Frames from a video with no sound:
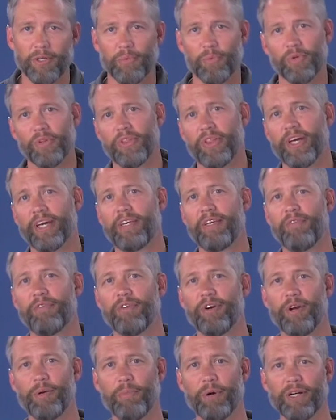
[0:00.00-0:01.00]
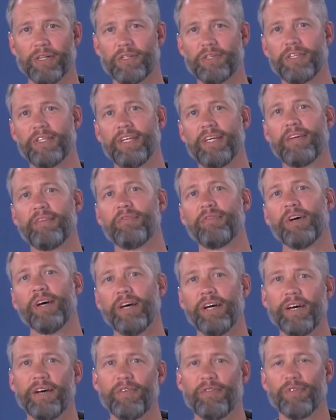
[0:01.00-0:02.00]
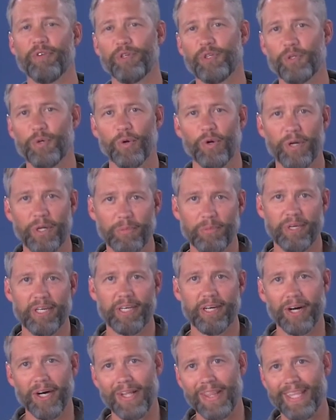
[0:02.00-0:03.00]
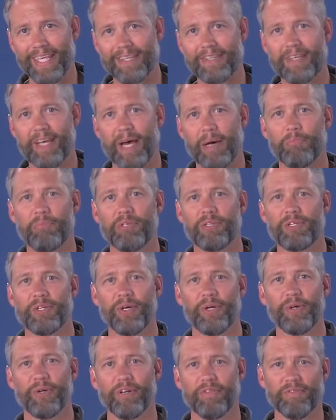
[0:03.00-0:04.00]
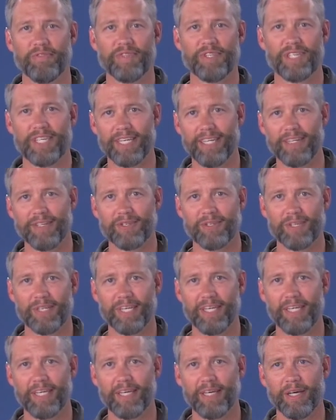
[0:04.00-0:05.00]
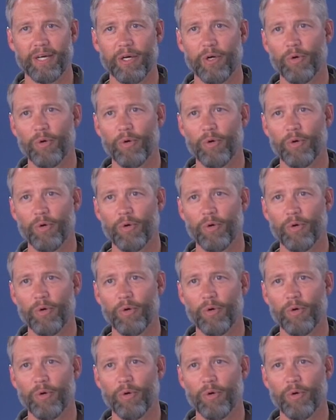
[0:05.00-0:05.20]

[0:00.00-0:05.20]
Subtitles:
Well, thank you very much, Steve, for joining me on this episode of C2C.